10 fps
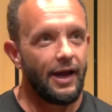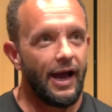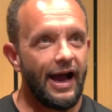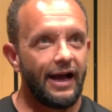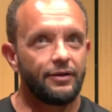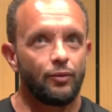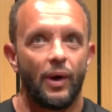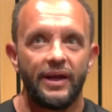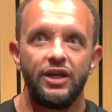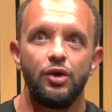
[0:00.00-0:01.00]
And
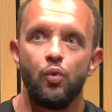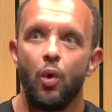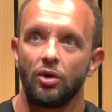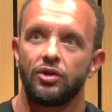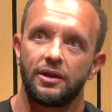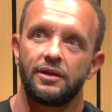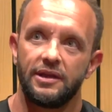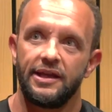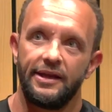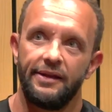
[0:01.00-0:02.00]
when you watch
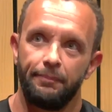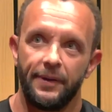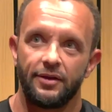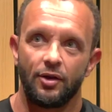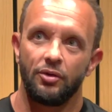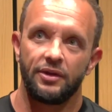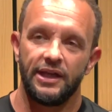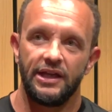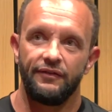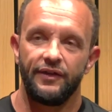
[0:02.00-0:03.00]
the Olympics on
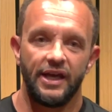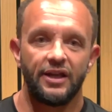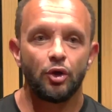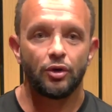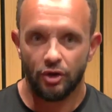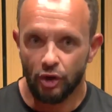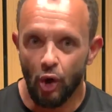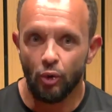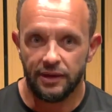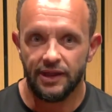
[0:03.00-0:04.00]
TV, it looks
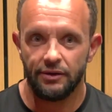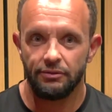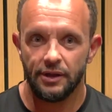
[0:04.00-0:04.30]
so serious.